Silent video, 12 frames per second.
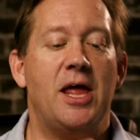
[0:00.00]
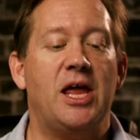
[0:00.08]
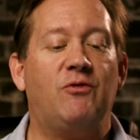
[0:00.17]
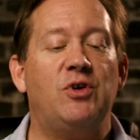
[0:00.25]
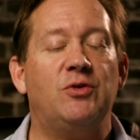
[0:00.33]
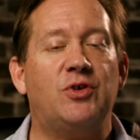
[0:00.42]

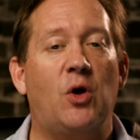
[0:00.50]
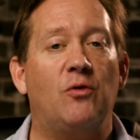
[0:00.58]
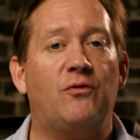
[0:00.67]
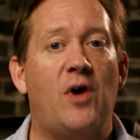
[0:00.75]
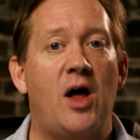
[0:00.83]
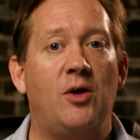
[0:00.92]
If you
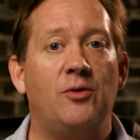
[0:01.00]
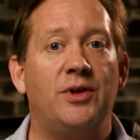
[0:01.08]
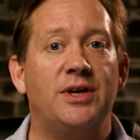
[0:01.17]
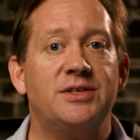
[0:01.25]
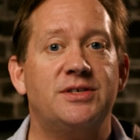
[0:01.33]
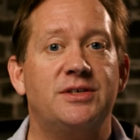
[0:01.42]
don't follow
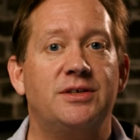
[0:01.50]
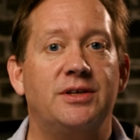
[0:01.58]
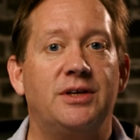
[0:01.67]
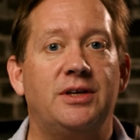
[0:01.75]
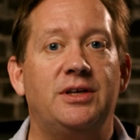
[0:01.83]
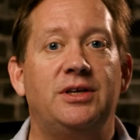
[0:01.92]
this,
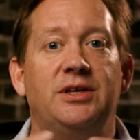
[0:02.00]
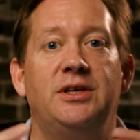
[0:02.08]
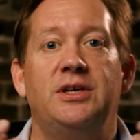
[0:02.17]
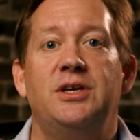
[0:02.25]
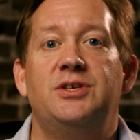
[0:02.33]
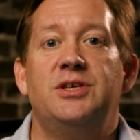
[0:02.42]

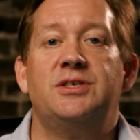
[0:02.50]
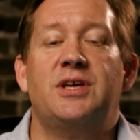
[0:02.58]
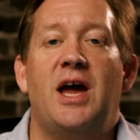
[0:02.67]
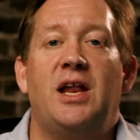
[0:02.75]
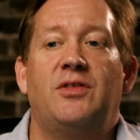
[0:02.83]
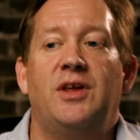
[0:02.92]
you
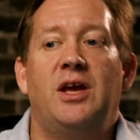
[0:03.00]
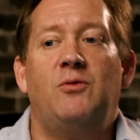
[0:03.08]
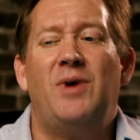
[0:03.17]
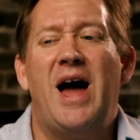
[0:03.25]
just kind of think,